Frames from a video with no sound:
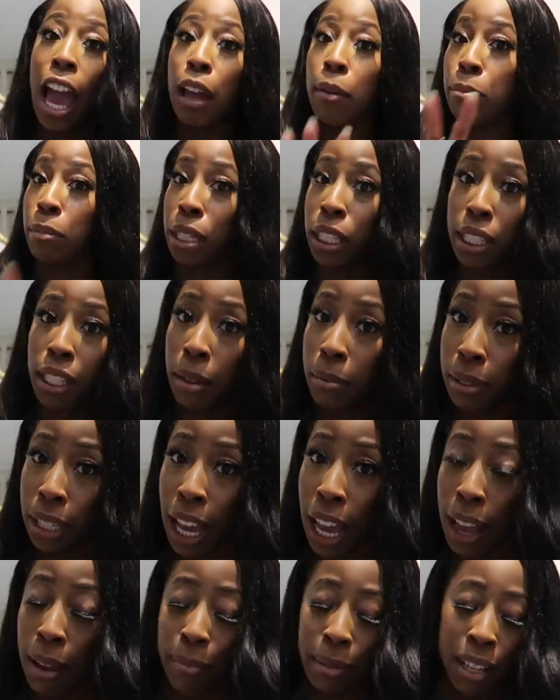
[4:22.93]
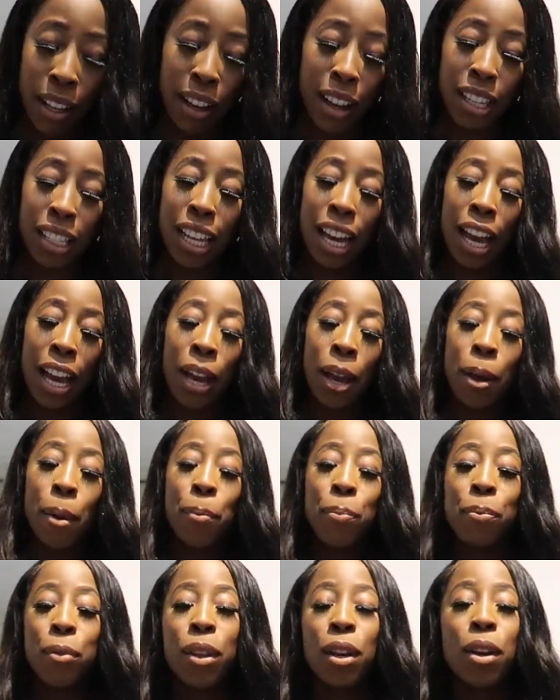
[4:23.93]
and me sometimes i can't lie
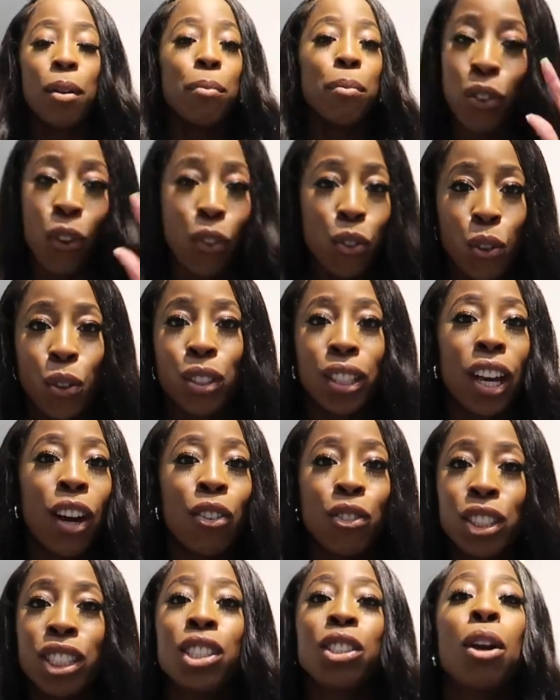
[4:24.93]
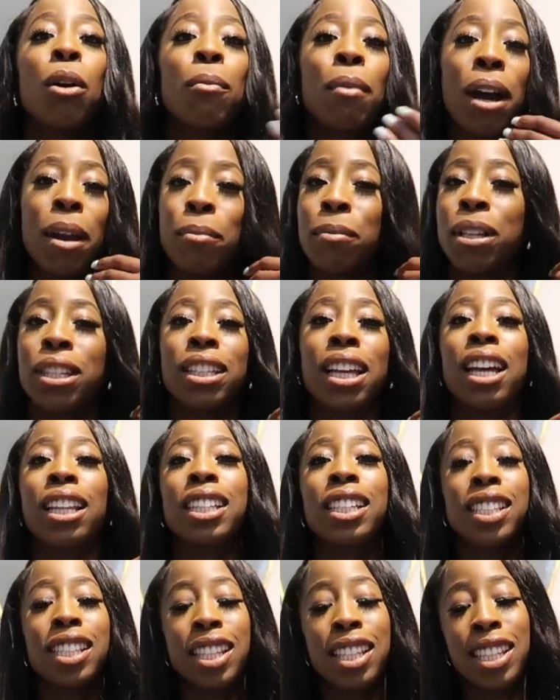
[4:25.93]
of course i obviously don't mind being that
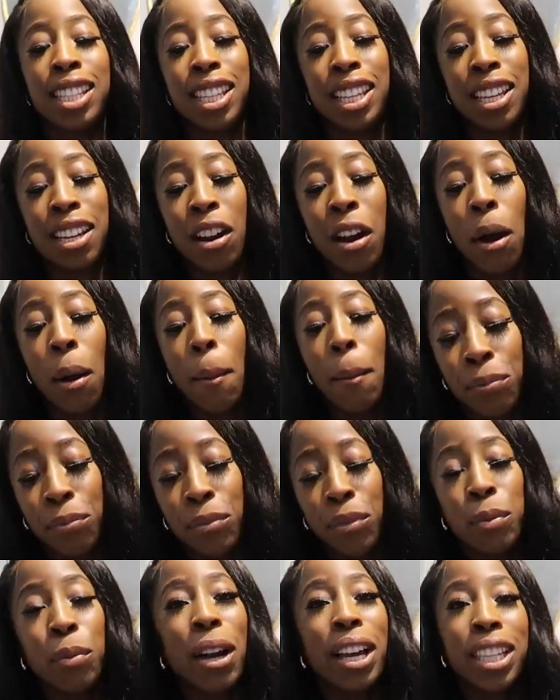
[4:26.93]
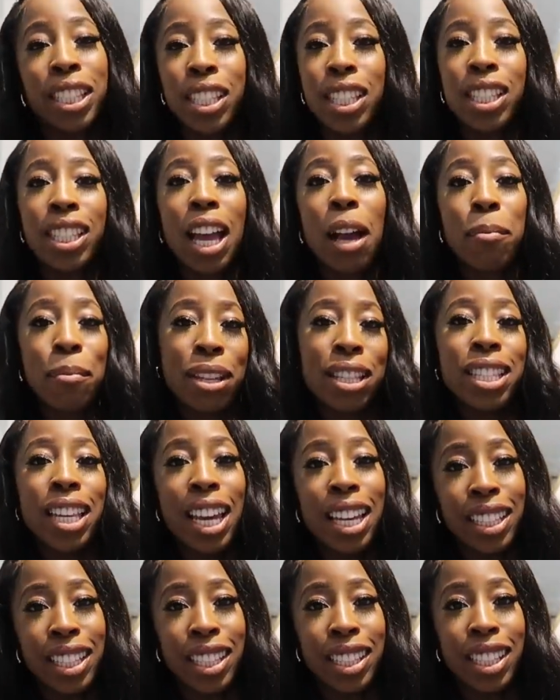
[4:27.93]
listening ear mm, but it's just that
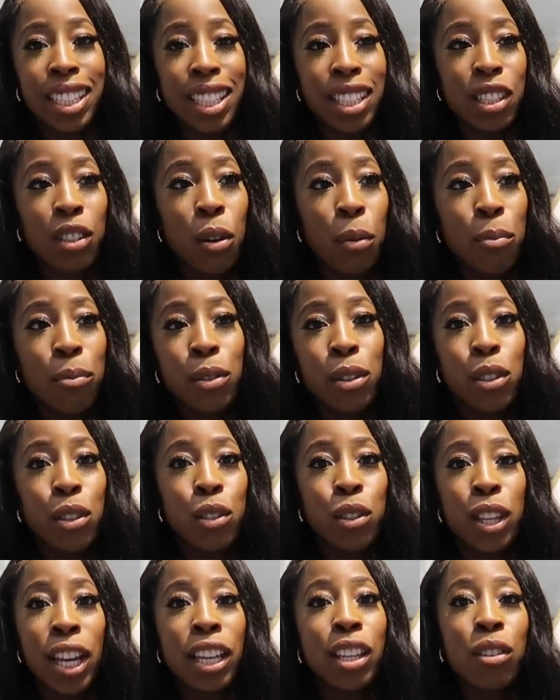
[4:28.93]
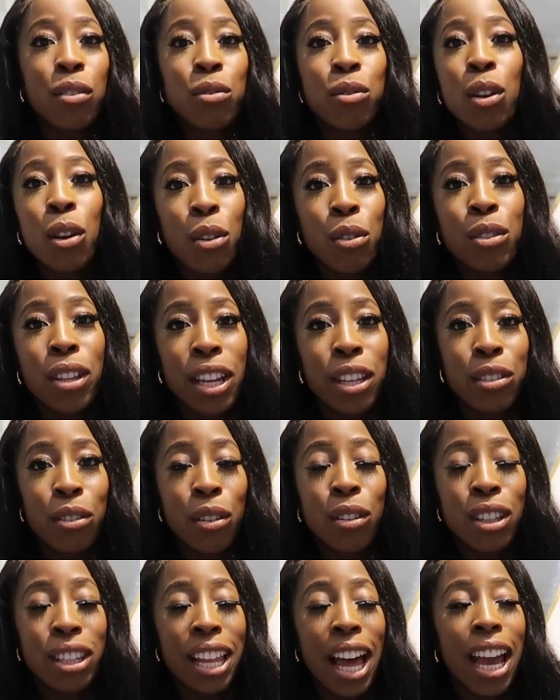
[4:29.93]
maintenance isn't it you're you, they don't know that
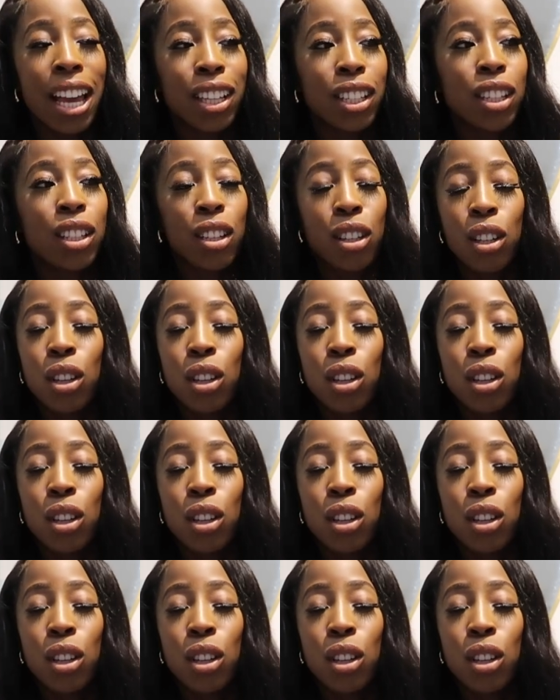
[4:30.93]
you're like